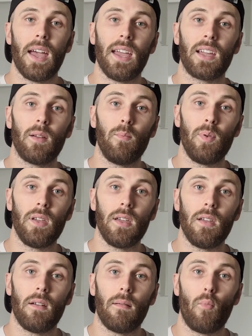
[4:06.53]
it can
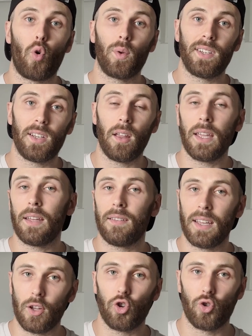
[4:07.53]
be more resilient
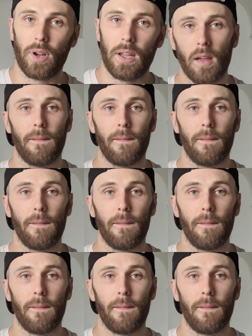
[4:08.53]
to injury.